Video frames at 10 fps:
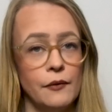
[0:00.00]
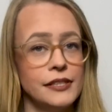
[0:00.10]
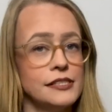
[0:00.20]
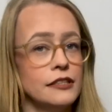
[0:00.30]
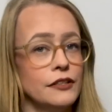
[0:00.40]

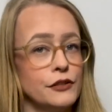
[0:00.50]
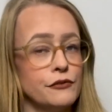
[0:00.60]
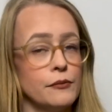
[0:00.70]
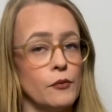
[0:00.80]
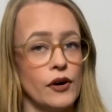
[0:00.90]
went to look
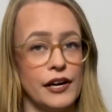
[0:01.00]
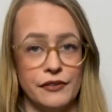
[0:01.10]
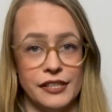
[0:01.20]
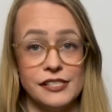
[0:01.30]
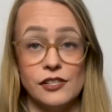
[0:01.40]
for more
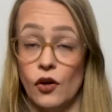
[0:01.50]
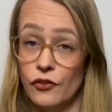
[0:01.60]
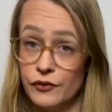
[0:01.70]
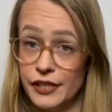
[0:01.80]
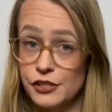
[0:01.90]
evidence on
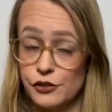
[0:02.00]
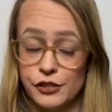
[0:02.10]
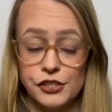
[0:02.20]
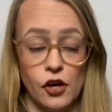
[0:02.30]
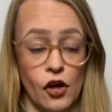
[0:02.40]
the
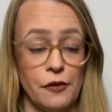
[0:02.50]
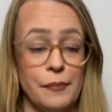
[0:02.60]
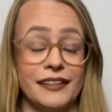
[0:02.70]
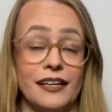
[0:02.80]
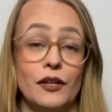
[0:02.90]
research on the
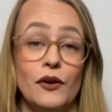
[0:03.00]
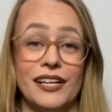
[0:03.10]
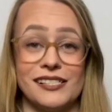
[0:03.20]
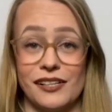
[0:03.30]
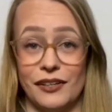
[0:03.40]

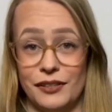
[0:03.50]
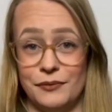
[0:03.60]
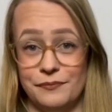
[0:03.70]
Petralona skull.